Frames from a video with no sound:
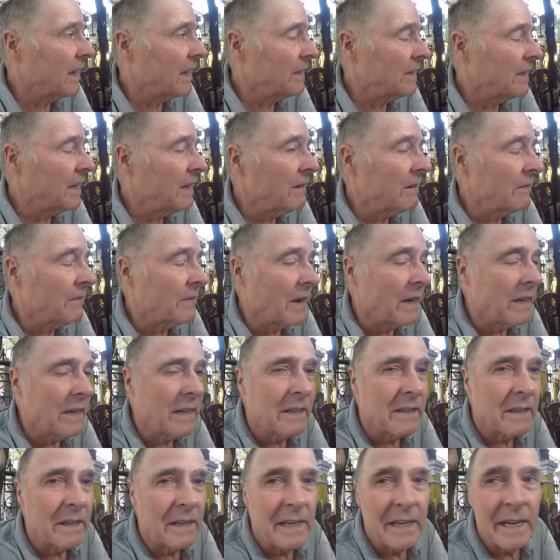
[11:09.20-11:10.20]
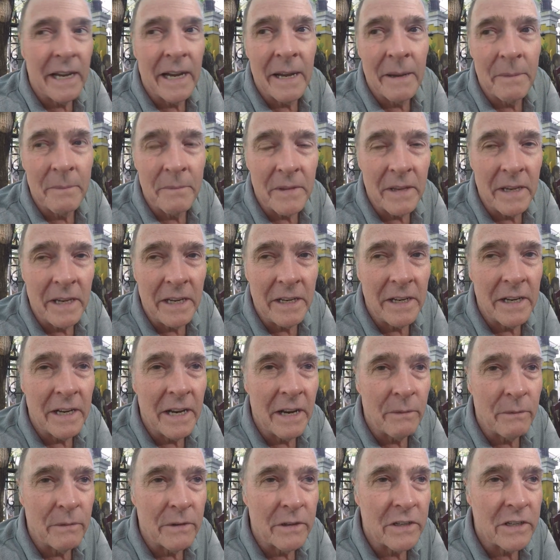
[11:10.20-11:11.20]
Now, if only the
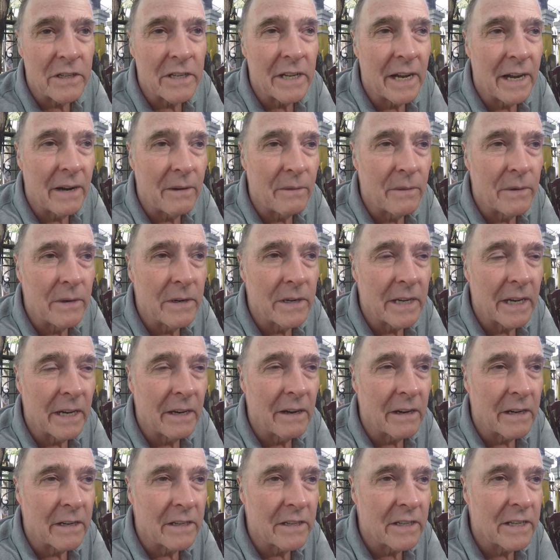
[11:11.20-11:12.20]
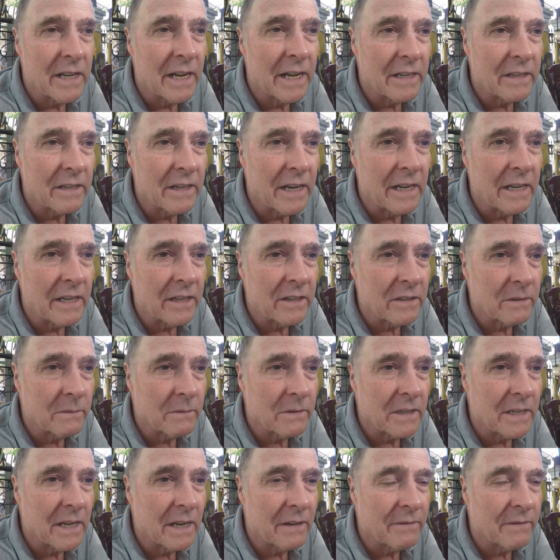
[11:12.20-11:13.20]
internet would start working, I could start getting
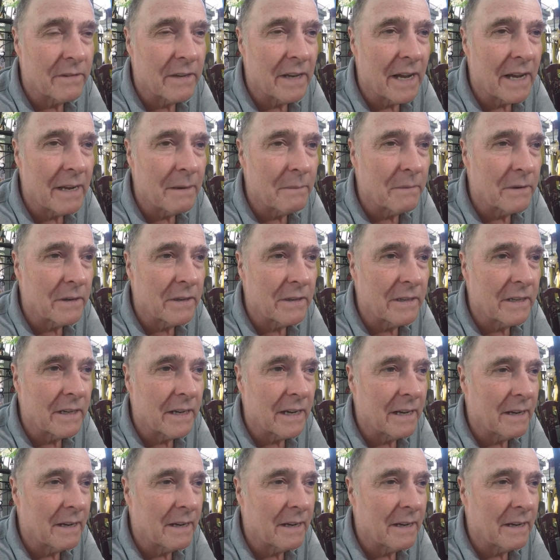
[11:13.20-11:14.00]
some stuff done, but